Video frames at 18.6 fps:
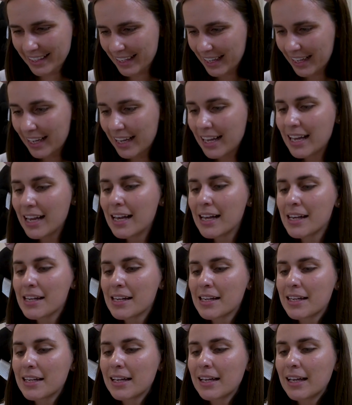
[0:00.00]

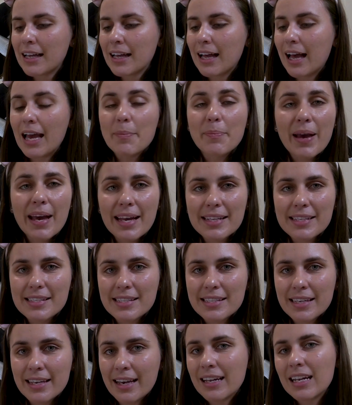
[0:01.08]
a
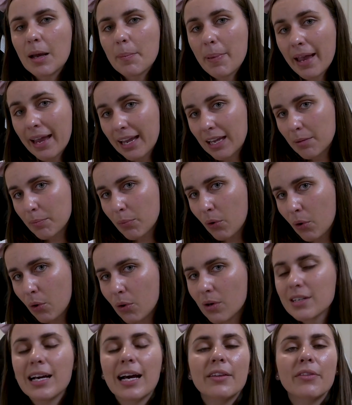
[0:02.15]
Pansear and a
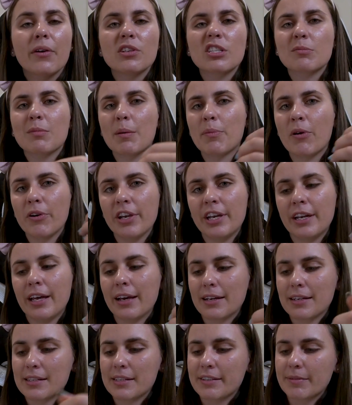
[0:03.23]
Panpour to add those to my
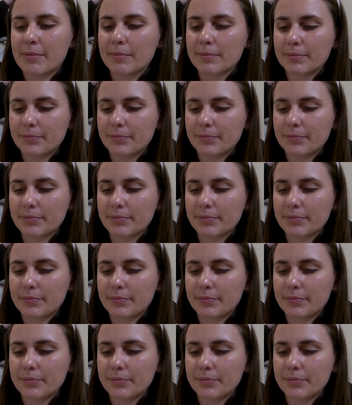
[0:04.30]
Pokédex.